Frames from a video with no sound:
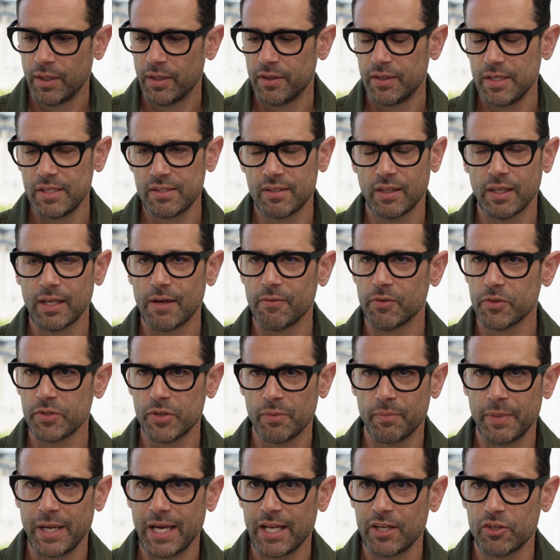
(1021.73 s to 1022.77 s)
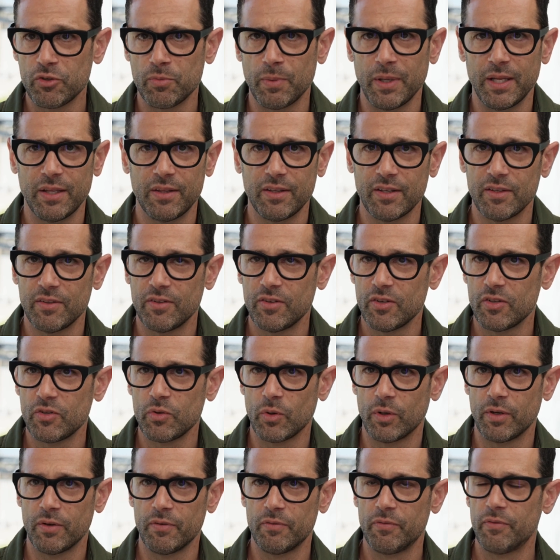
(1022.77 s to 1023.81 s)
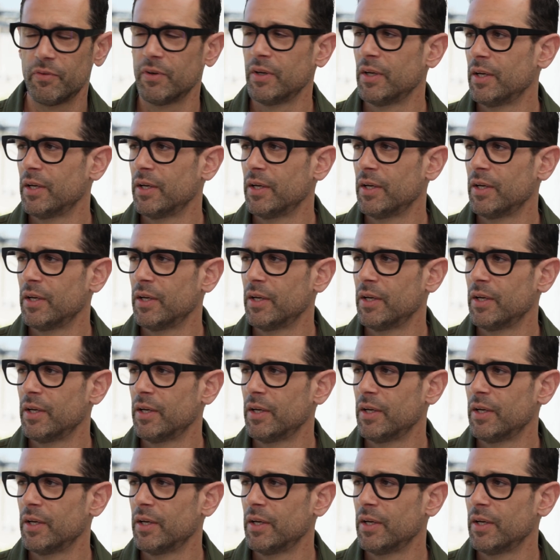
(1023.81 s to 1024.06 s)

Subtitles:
these levels of management, the sort of,